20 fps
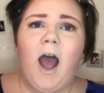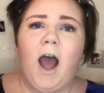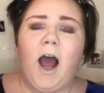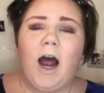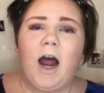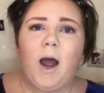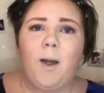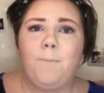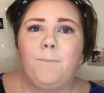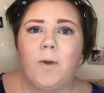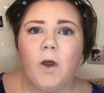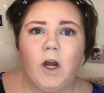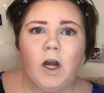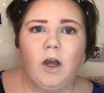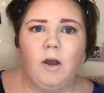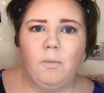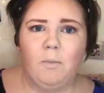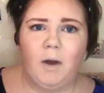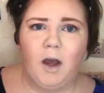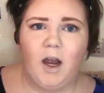I put
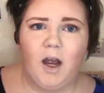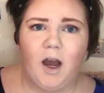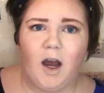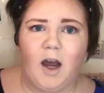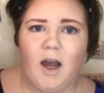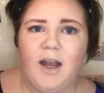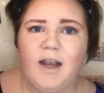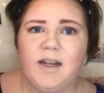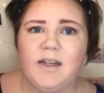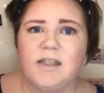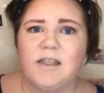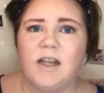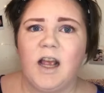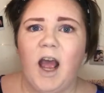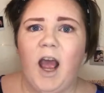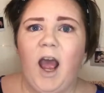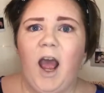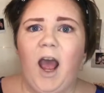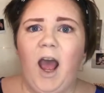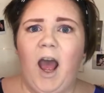it on my eyes
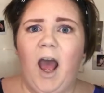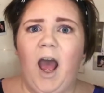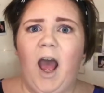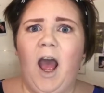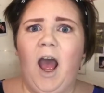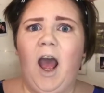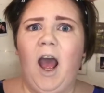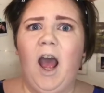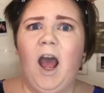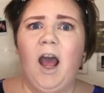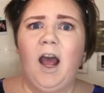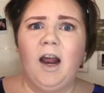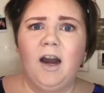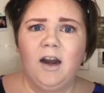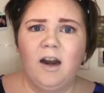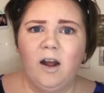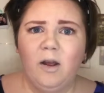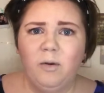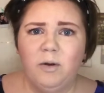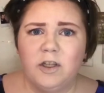and
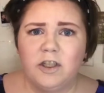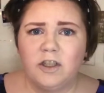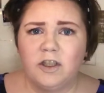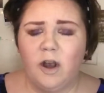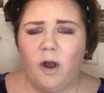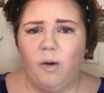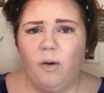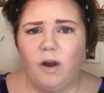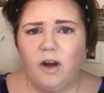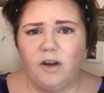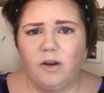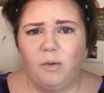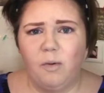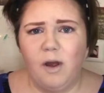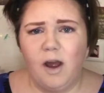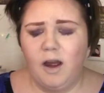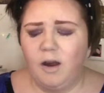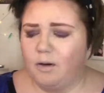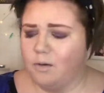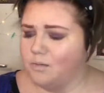I was so
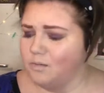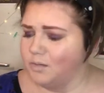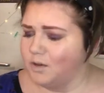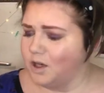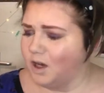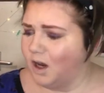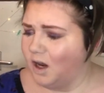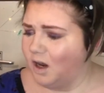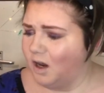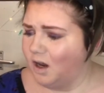underwhelmed.